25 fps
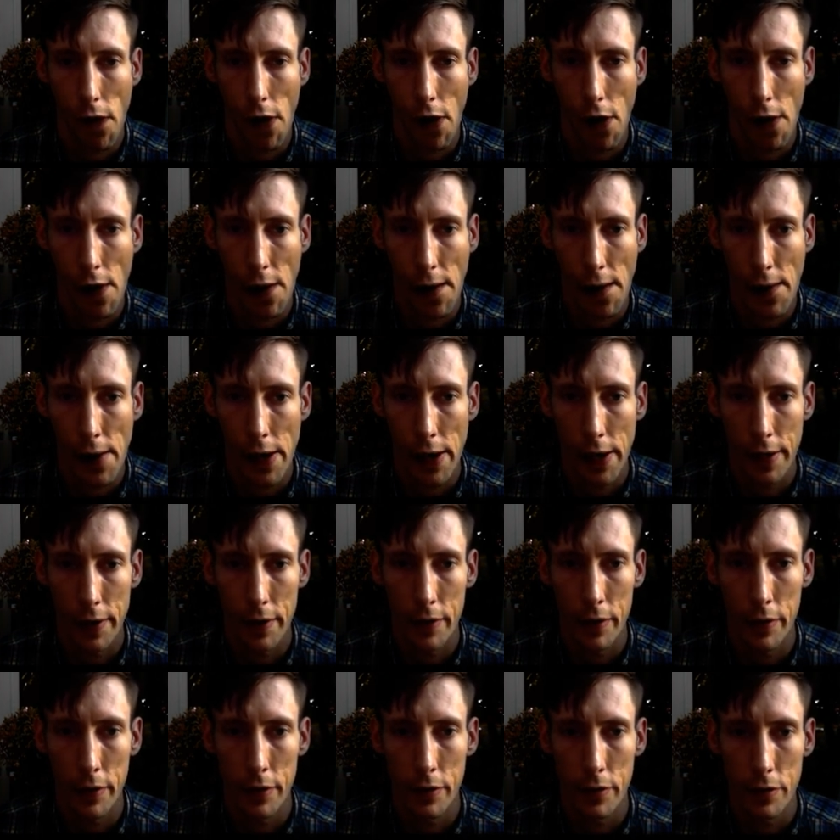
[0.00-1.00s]

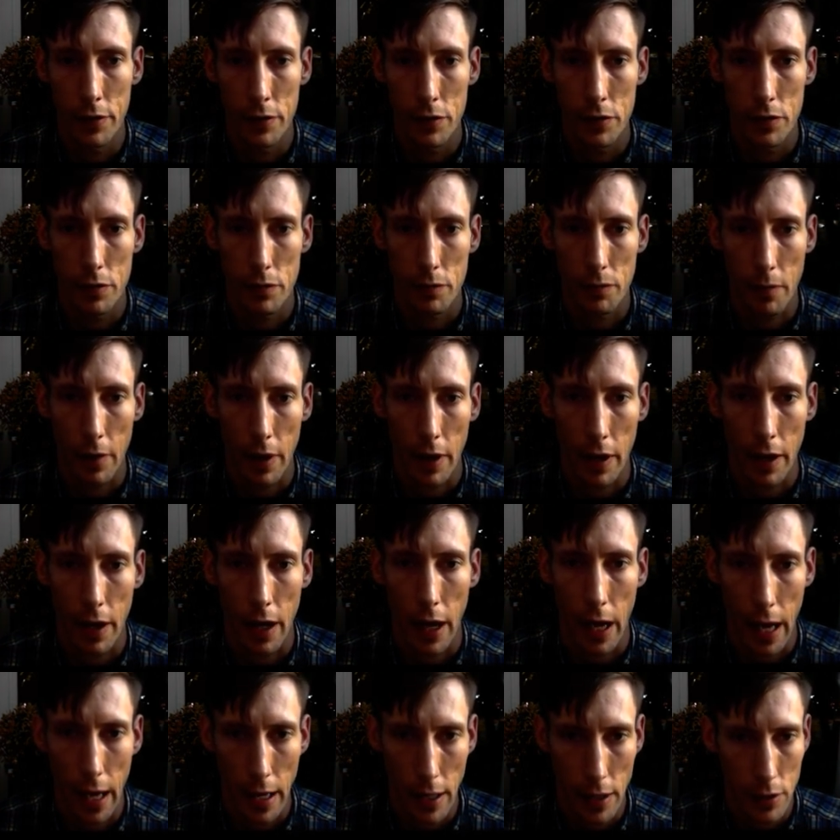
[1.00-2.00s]
And
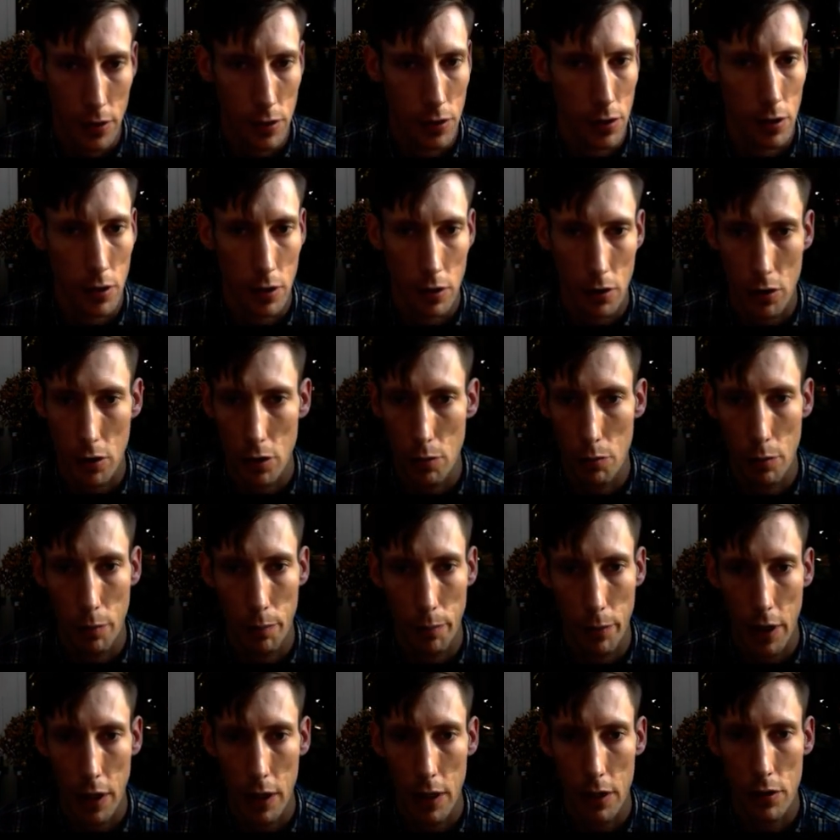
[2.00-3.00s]
as human
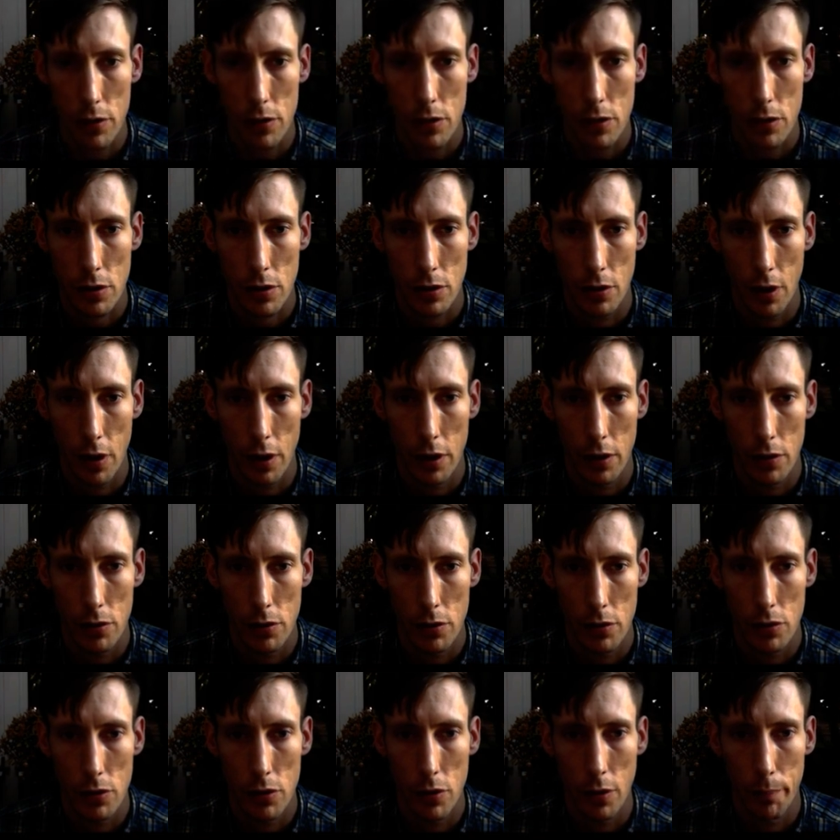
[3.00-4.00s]
beings,
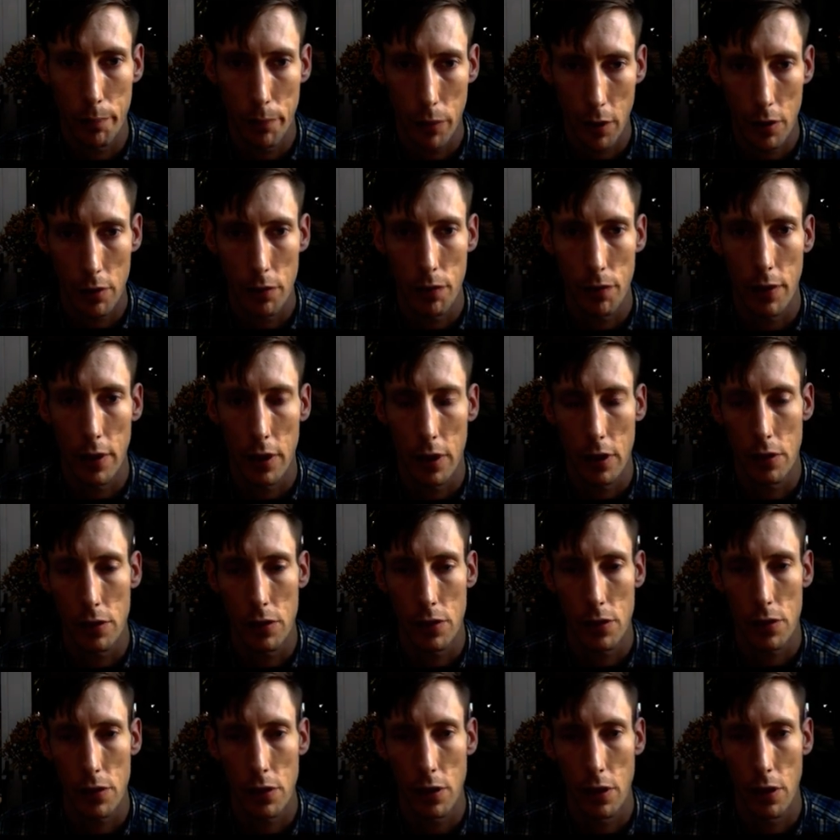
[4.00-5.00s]
those are both
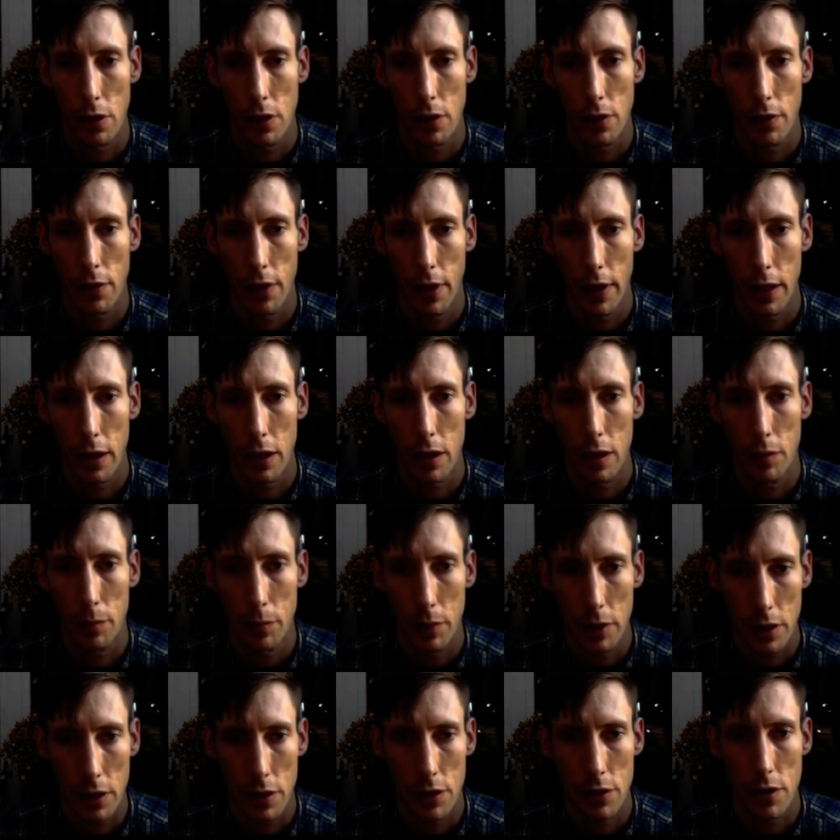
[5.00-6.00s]
things that they're going to
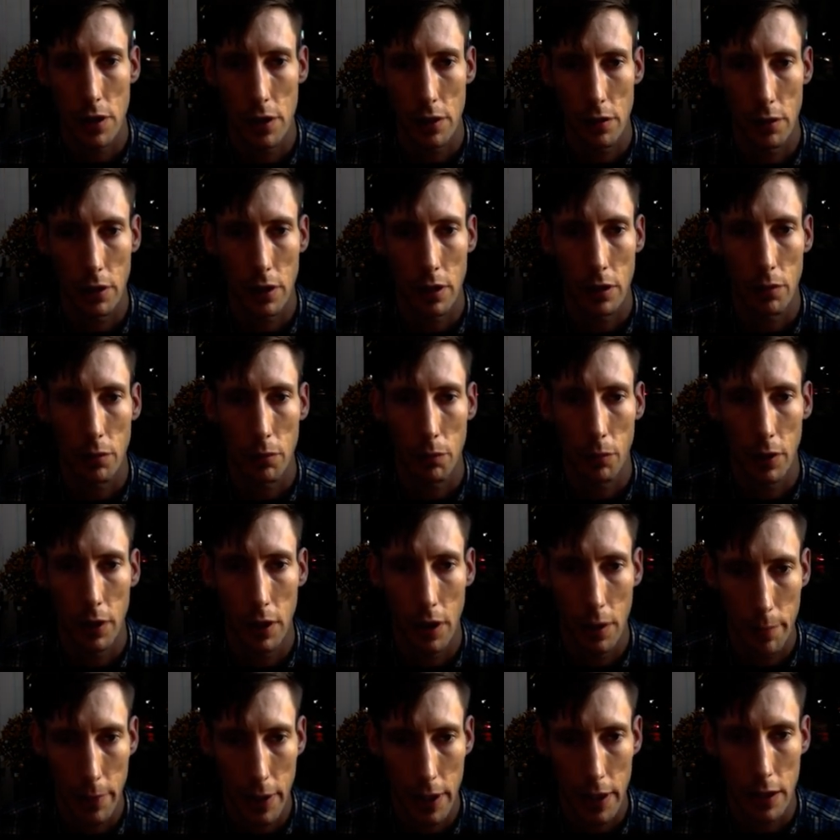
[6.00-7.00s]
be considering when
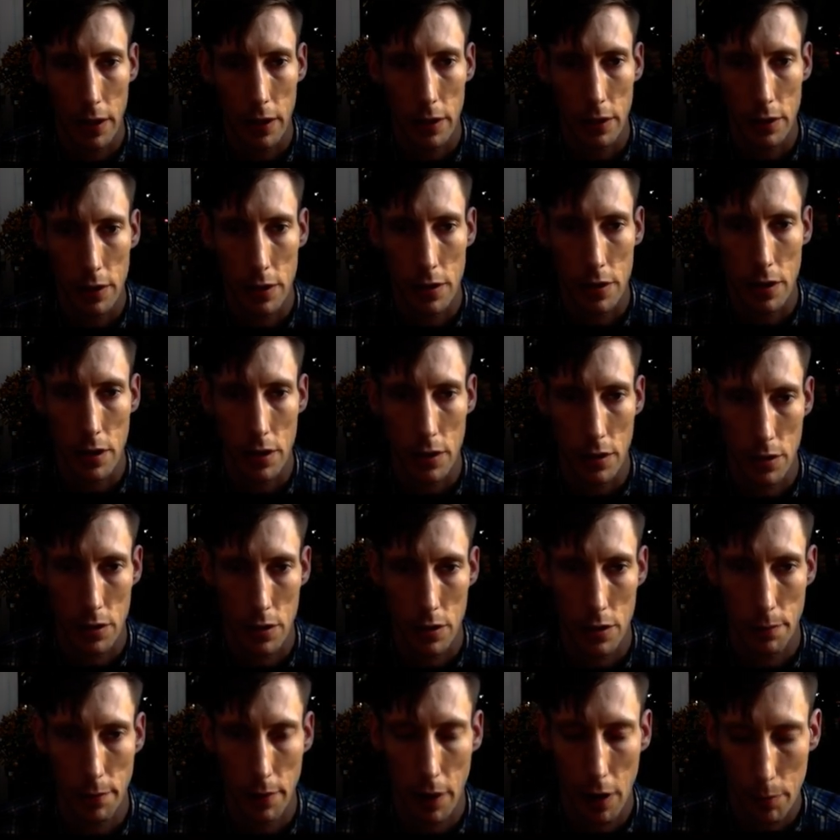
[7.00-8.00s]
they're making
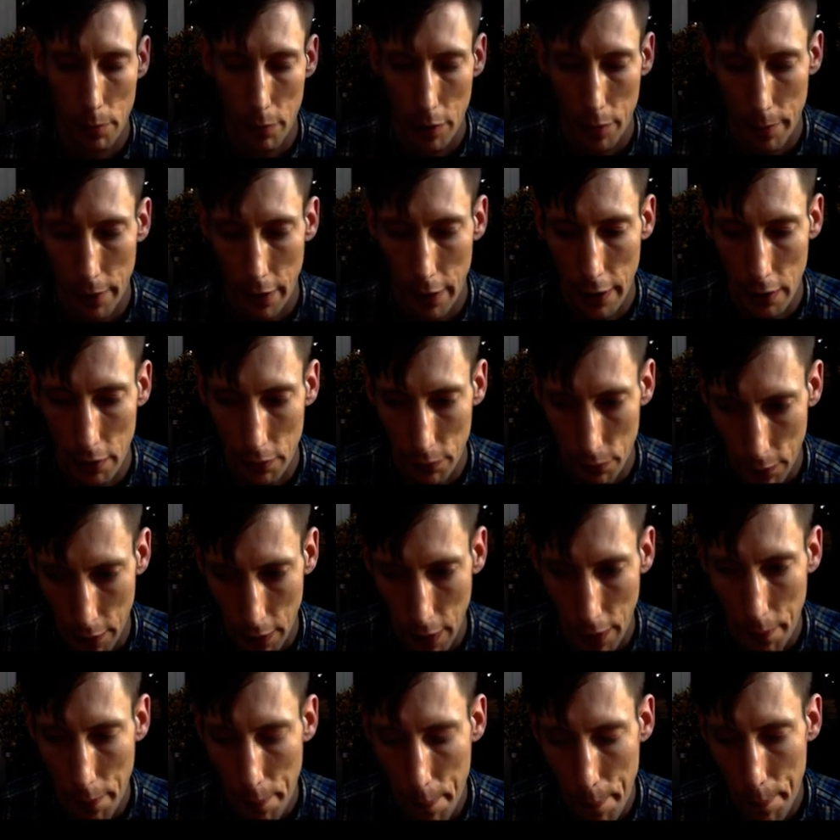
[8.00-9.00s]
decisions about my health
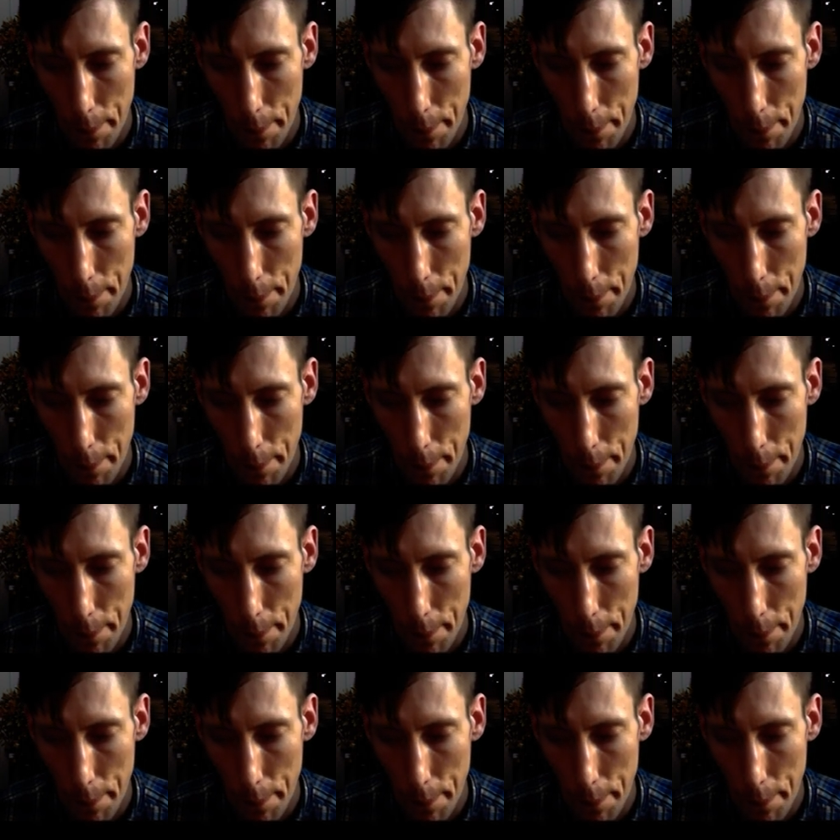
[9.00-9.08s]
care.